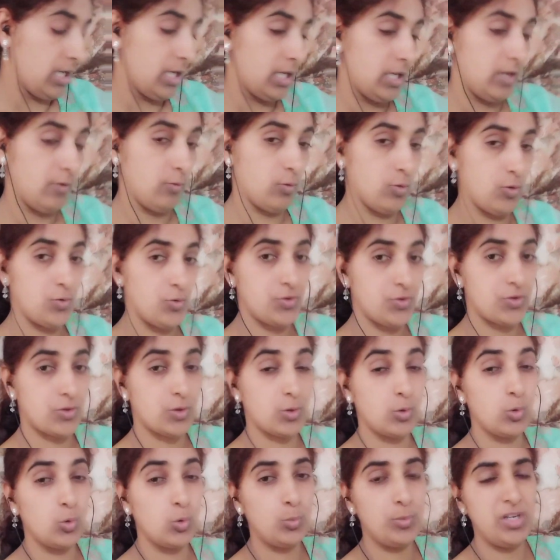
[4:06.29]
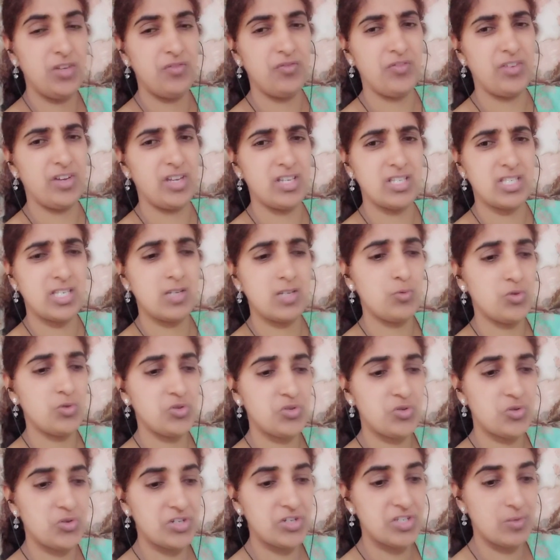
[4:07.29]
he was gloomy faced, he was
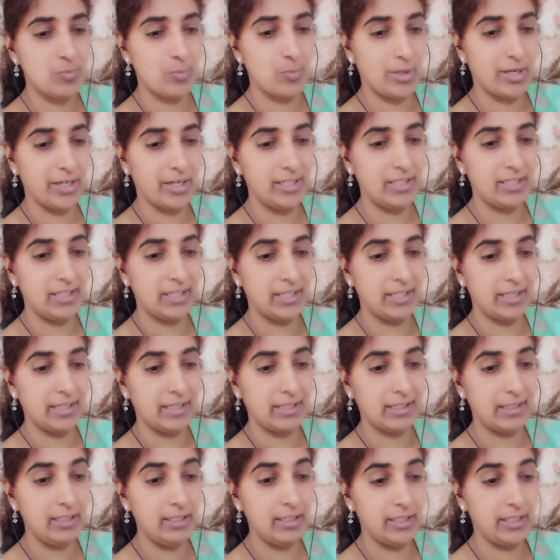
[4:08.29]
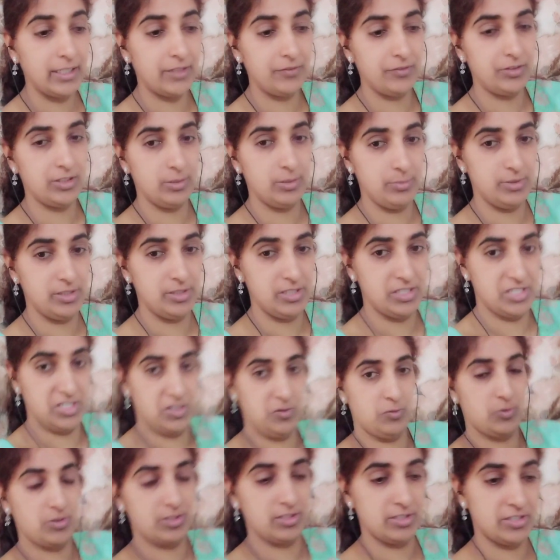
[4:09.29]
not smiling, clear, heavily built, he
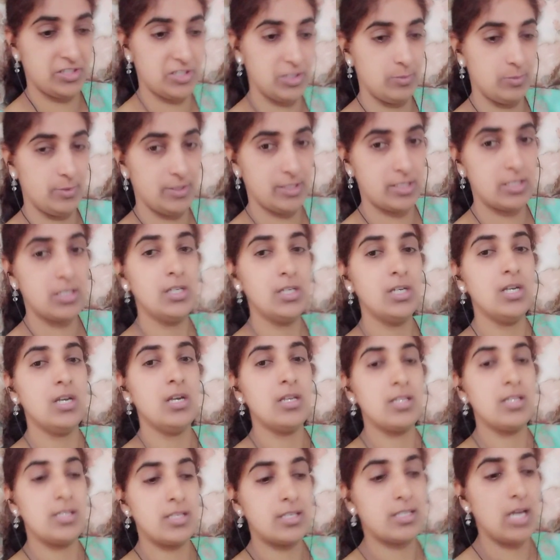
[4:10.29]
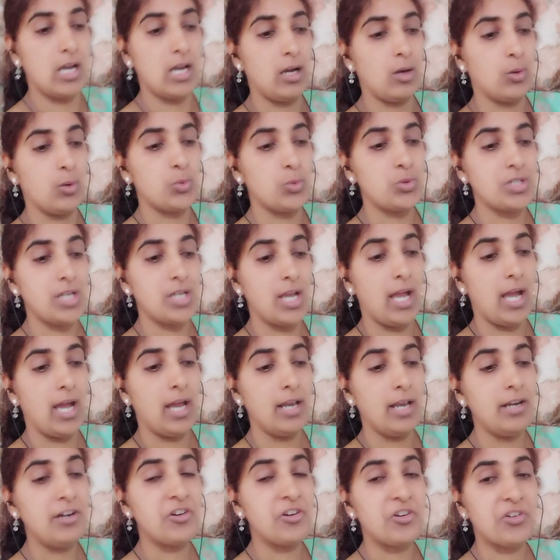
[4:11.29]
was little bit stout
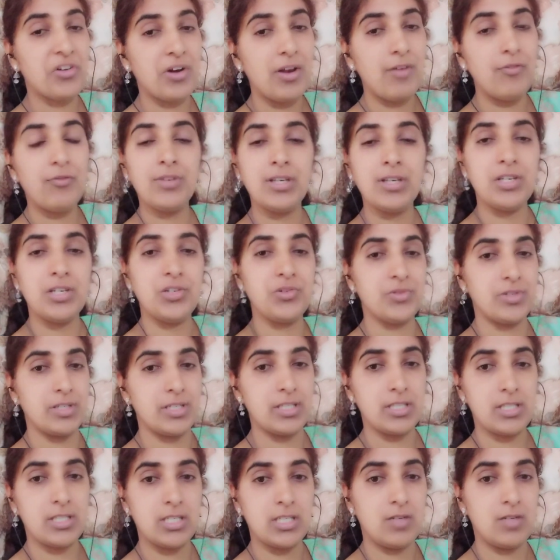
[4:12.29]
and roughly dressed.